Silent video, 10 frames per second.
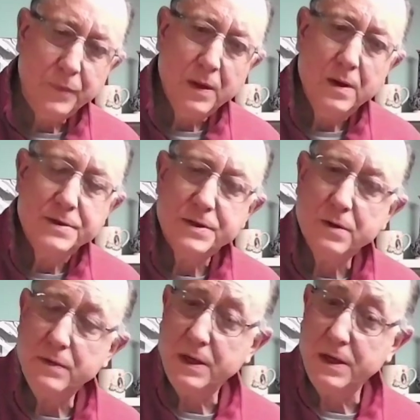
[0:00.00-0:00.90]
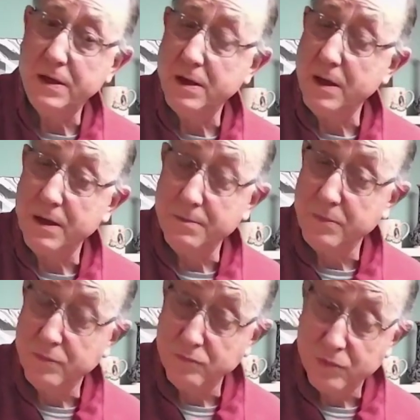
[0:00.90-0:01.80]
So really
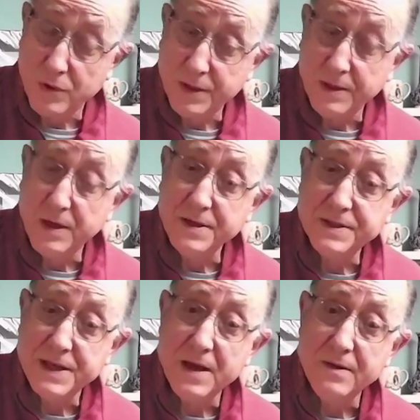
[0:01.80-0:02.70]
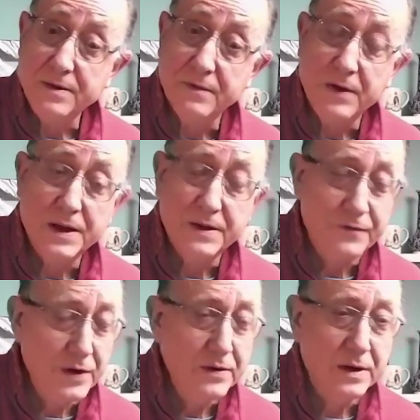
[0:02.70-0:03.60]
quite a nice sound, a
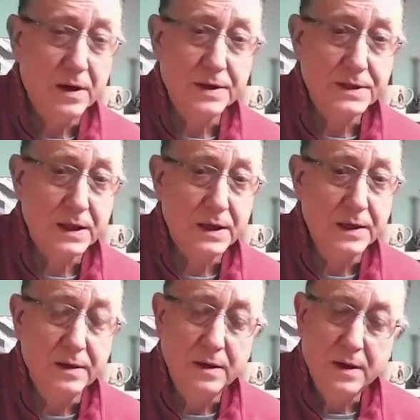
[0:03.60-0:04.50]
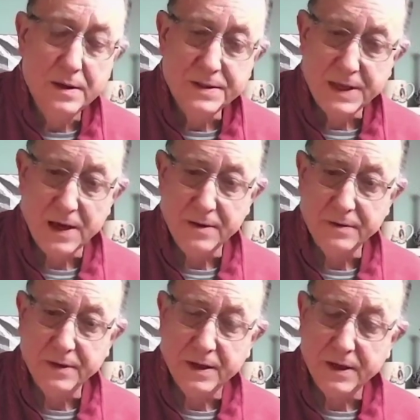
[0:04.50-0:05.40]
very nice clean sound
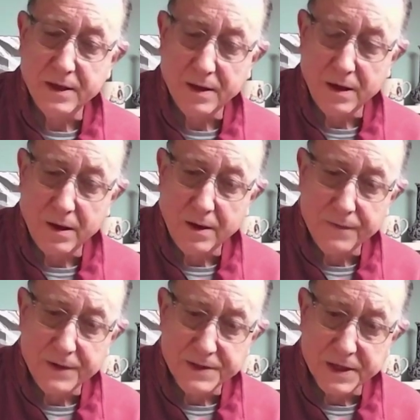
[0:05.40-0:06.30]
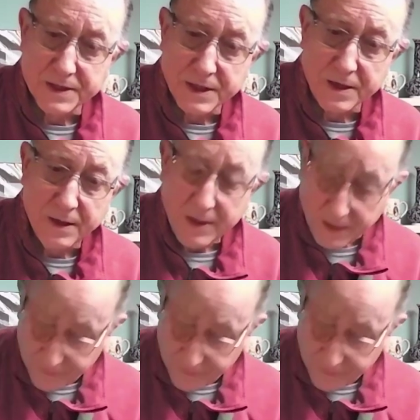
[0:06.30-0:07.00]
off this guitar. If you